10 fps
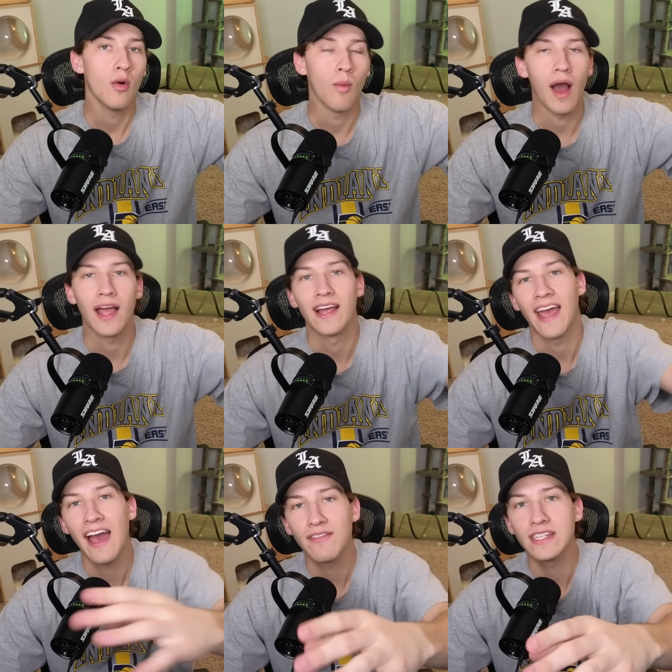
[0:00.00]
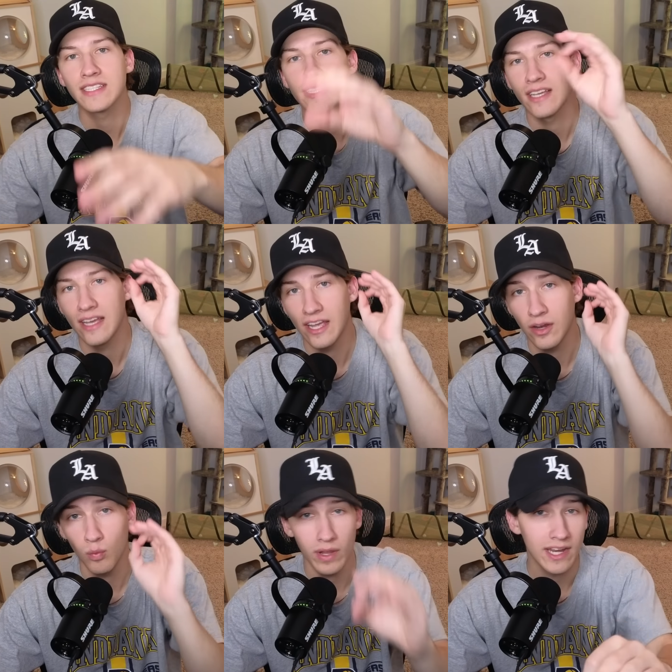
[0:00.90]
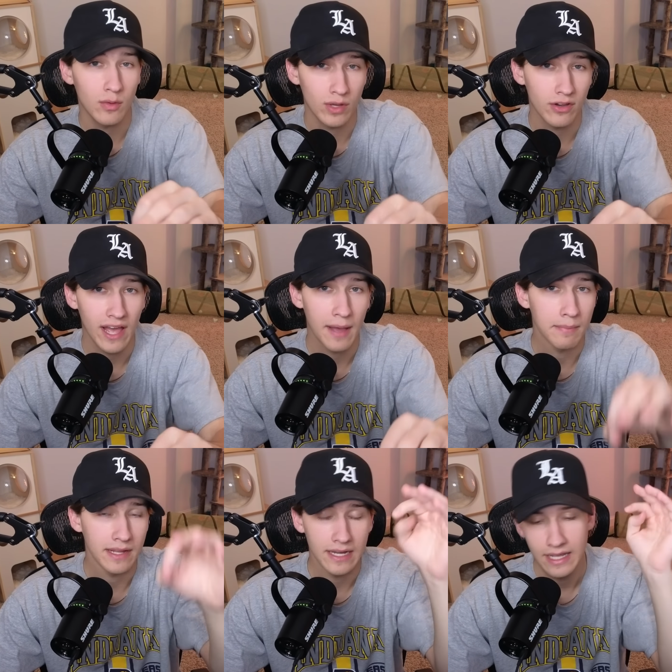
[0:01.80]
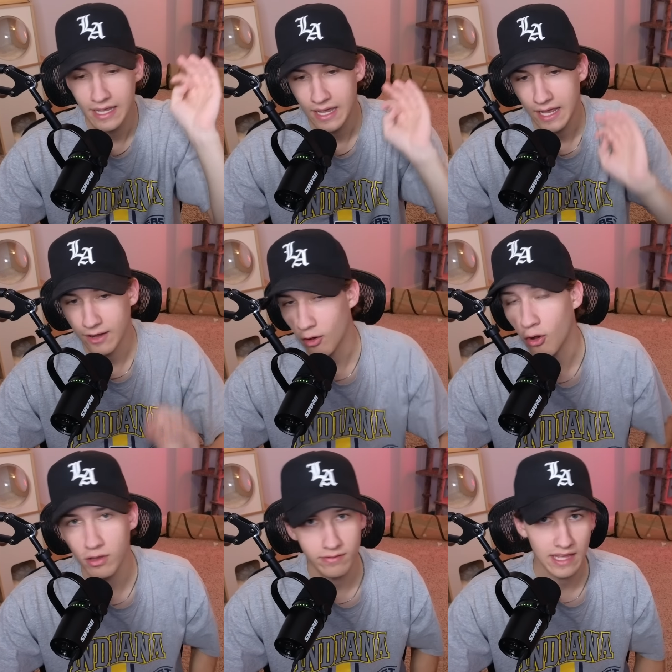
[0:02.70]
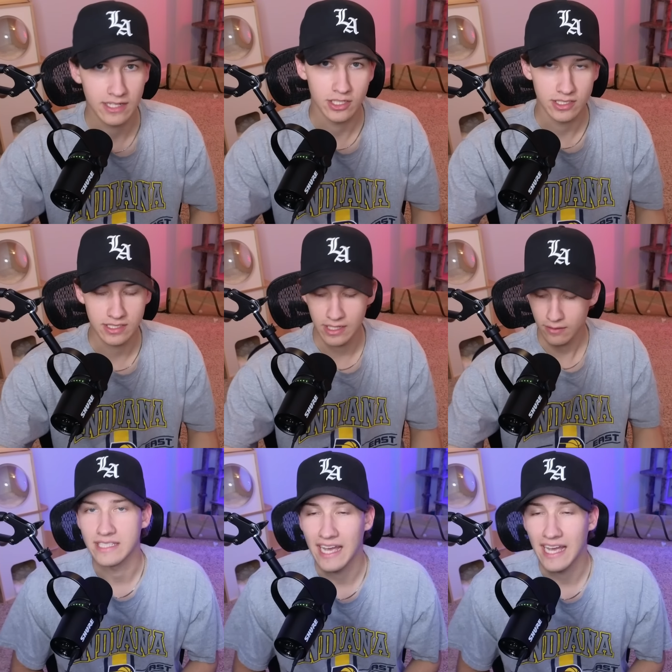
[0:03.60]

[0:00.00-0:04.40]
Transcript: why I haven't and when it will happen and all of that good stuff.